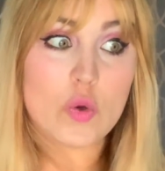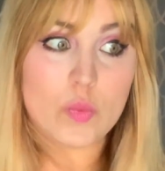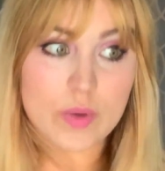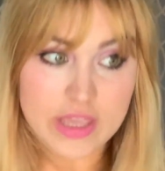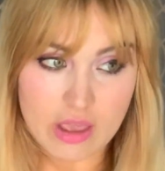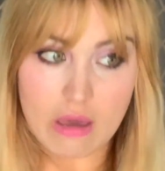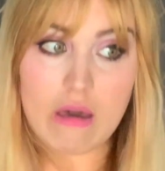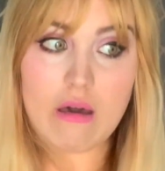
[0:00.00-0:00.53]

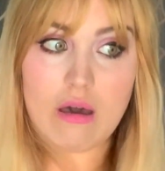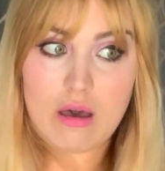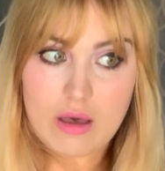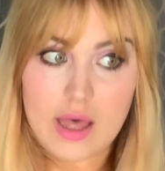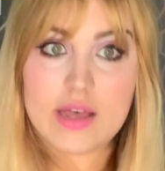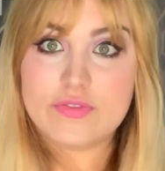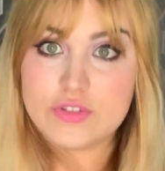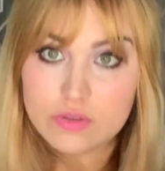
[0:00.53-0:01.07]
We are,
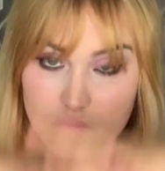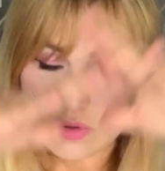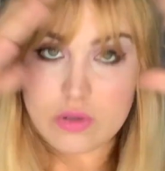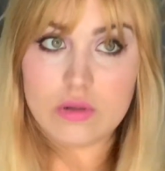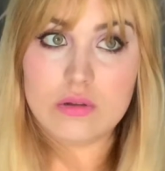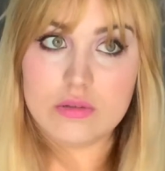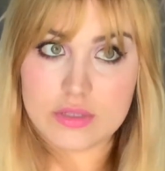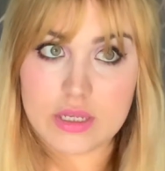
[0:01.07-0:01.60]
after
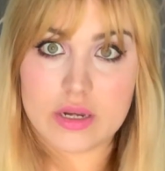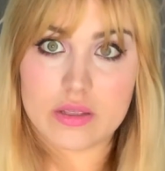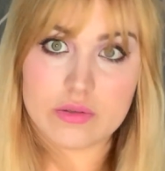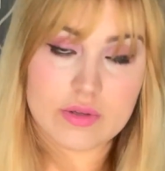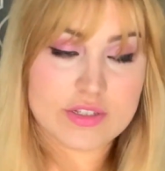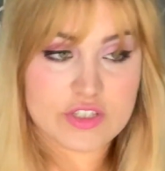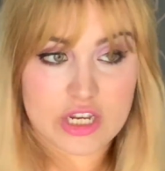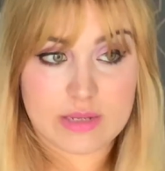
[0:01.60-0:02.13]
all, you
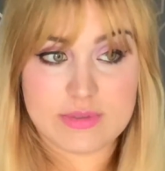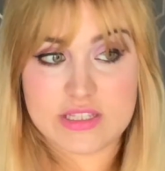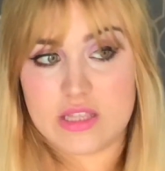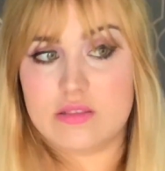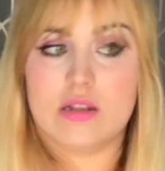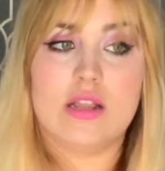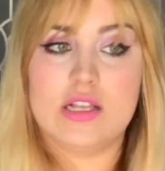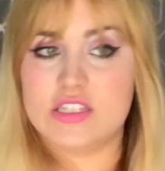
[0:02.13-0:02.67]
know, as James said
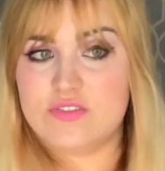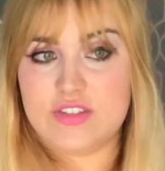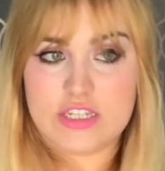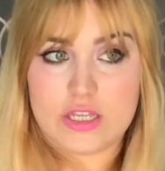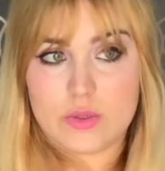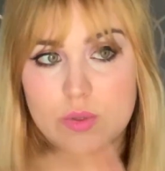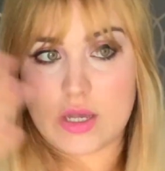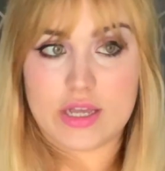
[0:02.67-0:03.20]
in the last
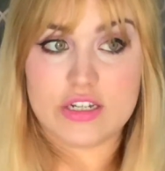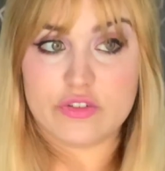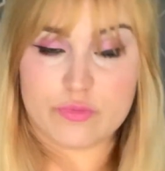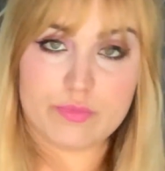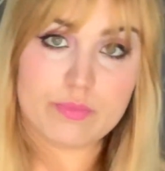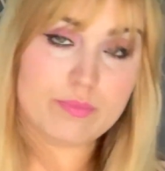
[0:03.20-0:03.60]
video, kind of